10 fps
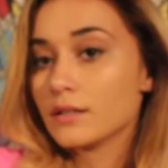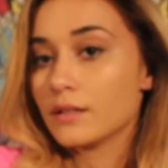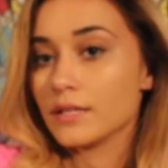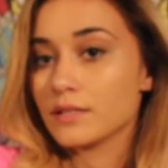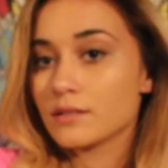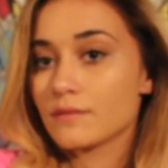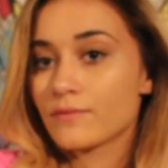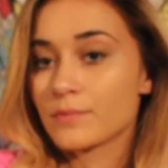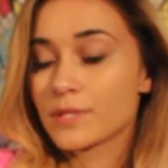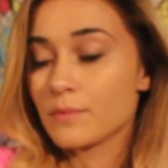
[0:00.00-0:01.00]
like
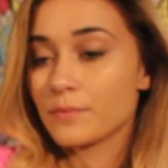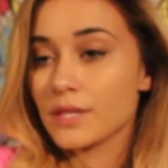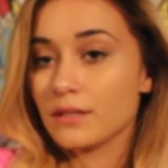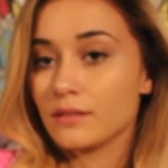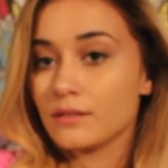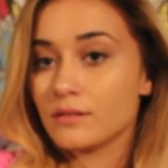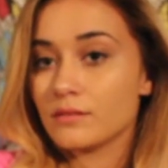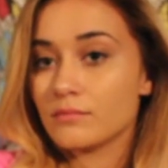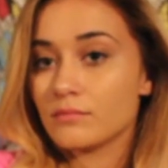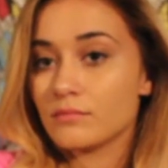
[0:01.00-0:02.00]
from something
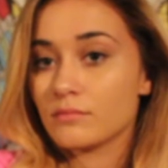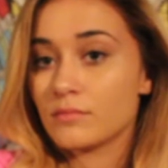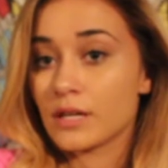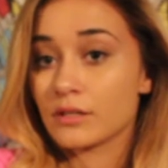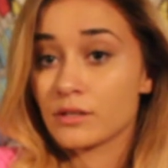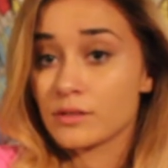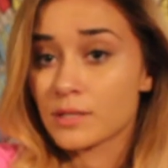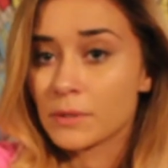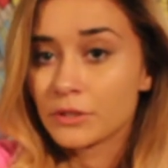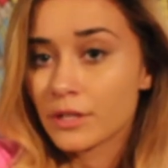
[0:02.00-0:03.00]
that could have
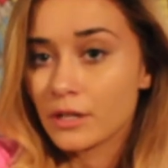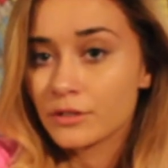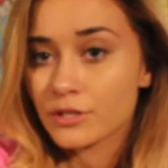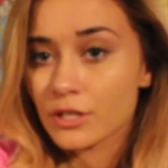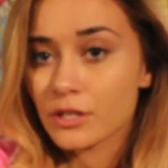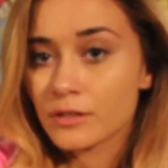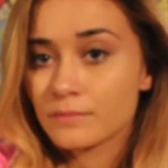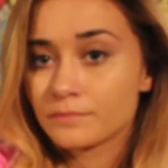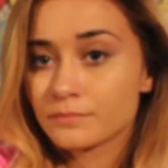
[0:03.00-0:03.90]
spilled on the shirt,